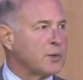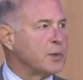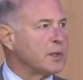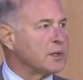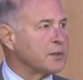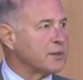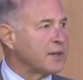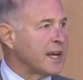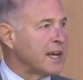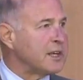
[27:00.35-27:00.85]

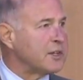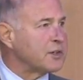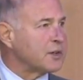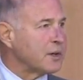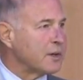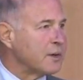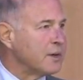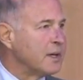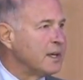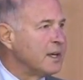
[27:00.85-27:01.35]
real
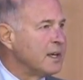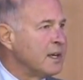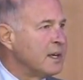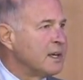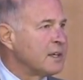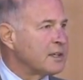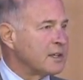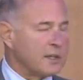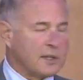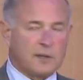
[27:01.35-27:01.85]
danger
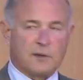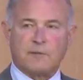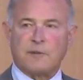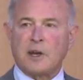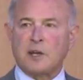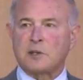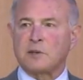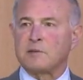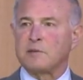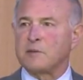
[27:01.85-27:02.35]
to the
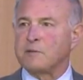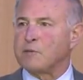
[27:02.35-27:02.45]
effective